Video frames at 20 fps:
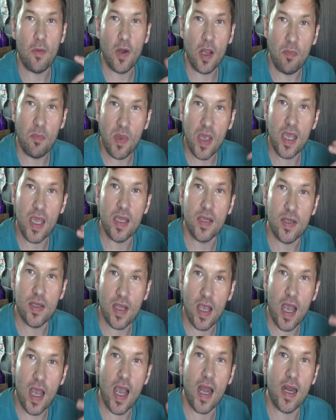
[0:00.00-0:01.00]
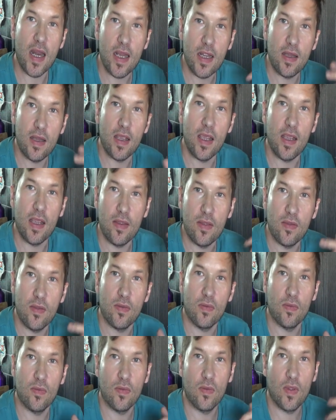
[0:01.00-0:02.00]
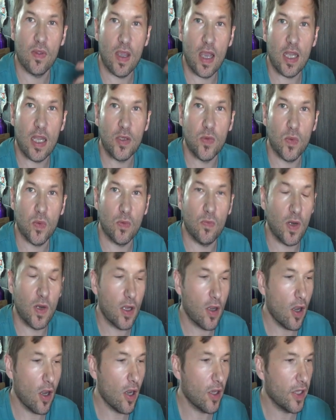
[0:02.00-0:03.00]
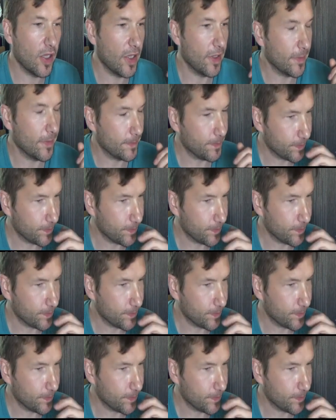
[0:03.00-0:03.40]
many beats are in the actual recording.